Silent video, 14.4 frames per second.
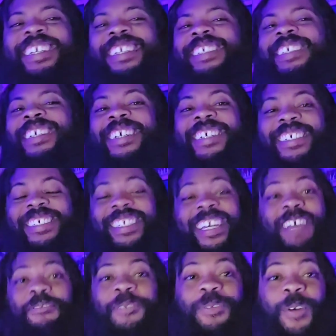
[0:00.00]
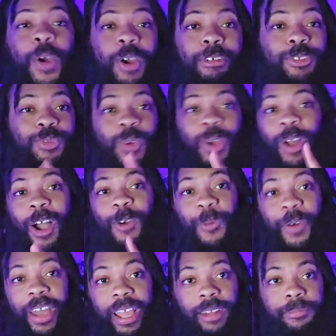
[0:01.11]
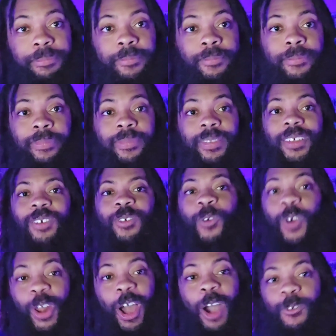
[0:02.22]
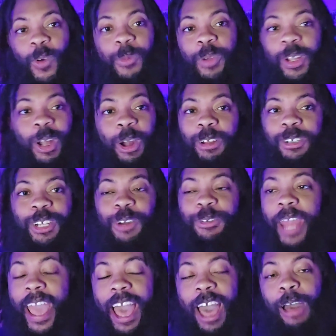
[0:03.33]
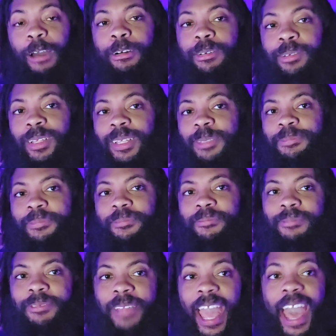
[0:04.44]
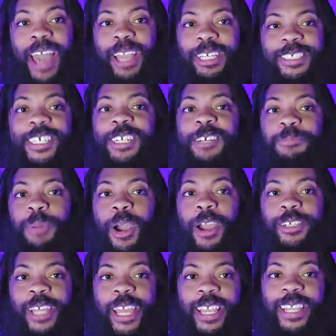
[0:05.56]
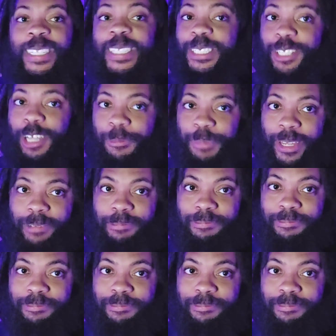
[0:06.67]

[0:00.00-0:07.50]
Sakuna's dead before it was one-on-one. One-on-one with Gojo. Now he's gonna partake in the jumping.